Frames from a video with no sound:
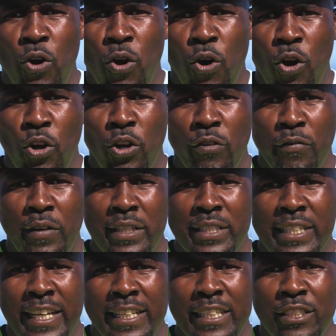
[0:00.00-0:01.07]
all of us
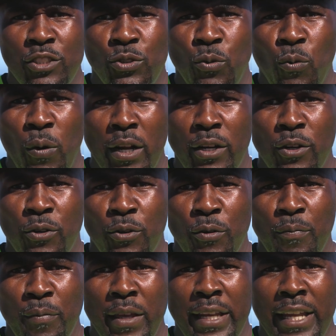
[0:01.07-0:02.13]
get into one
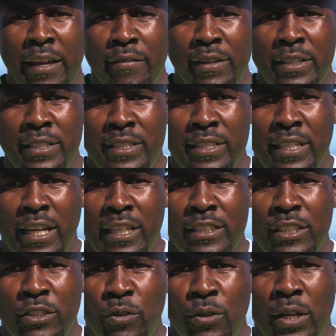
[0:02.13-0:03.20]
room and have a
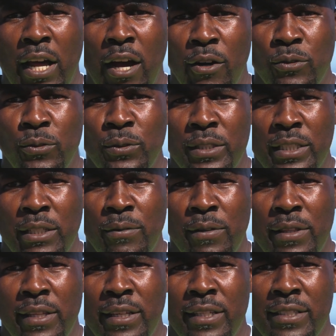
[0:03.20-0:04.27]
discussion on how to deal
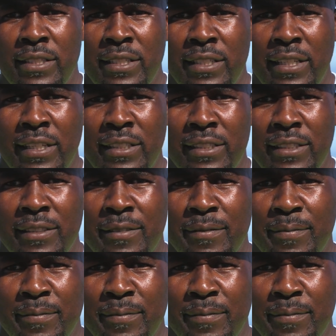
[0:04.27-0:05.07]
with the incident.